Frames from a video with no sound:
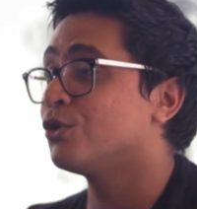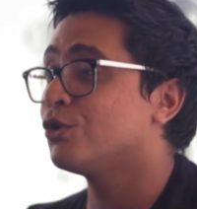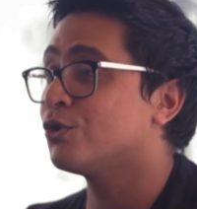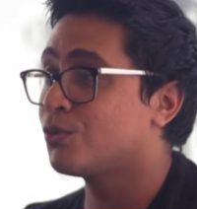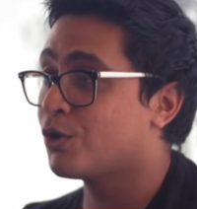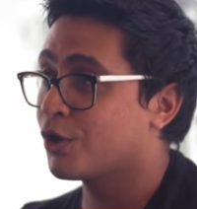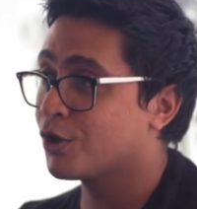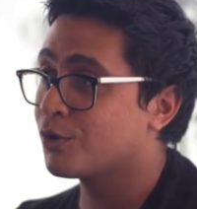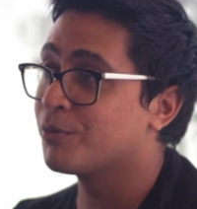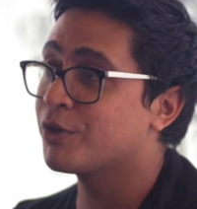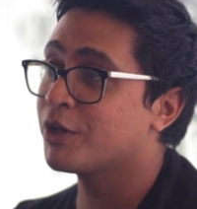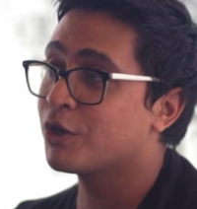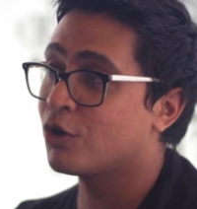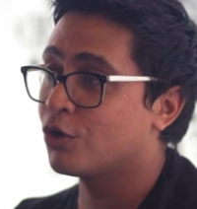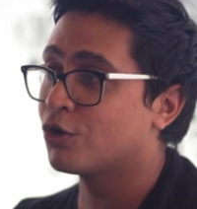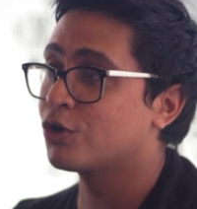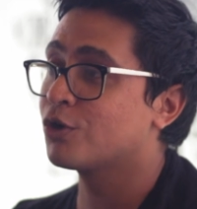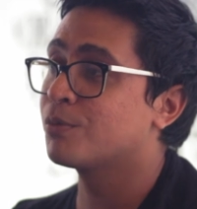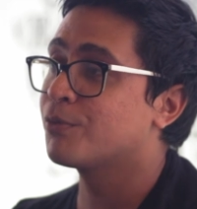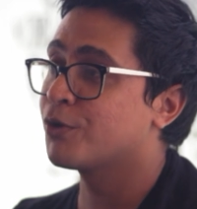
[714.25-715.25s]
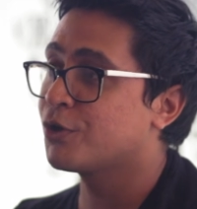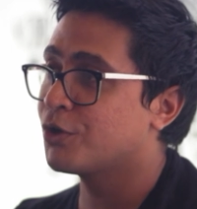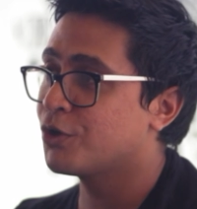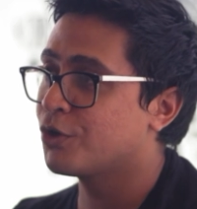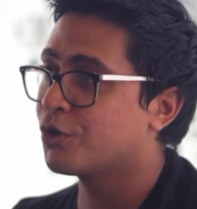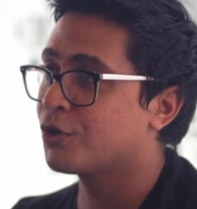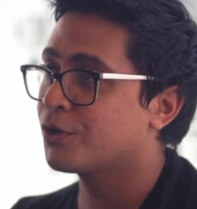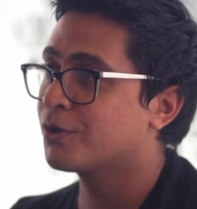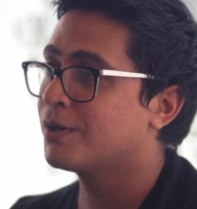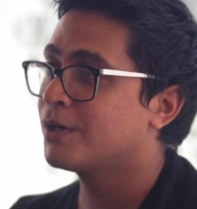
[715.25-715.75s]
Do you want to be an
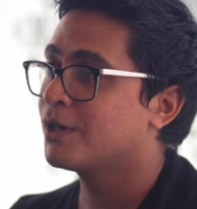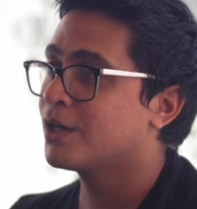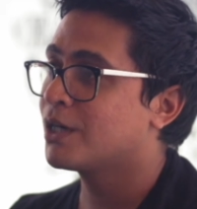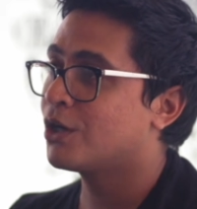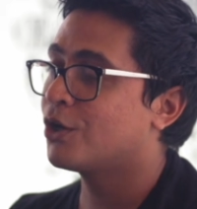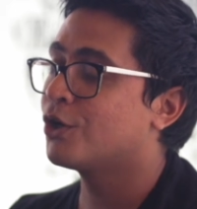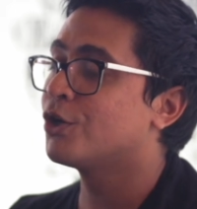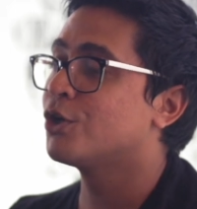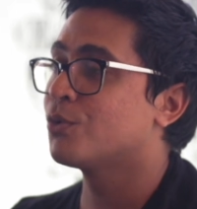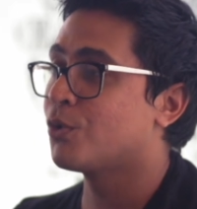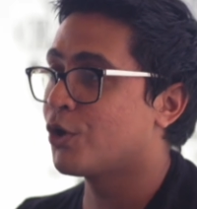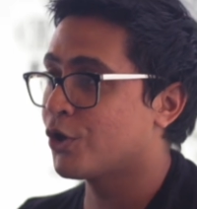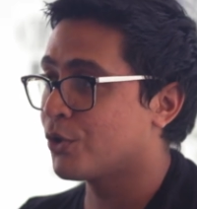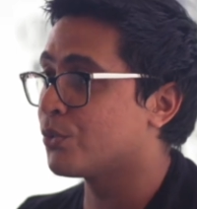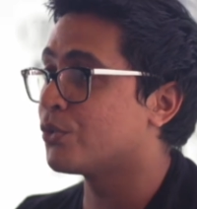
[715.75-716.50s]
entrepreneur or do you want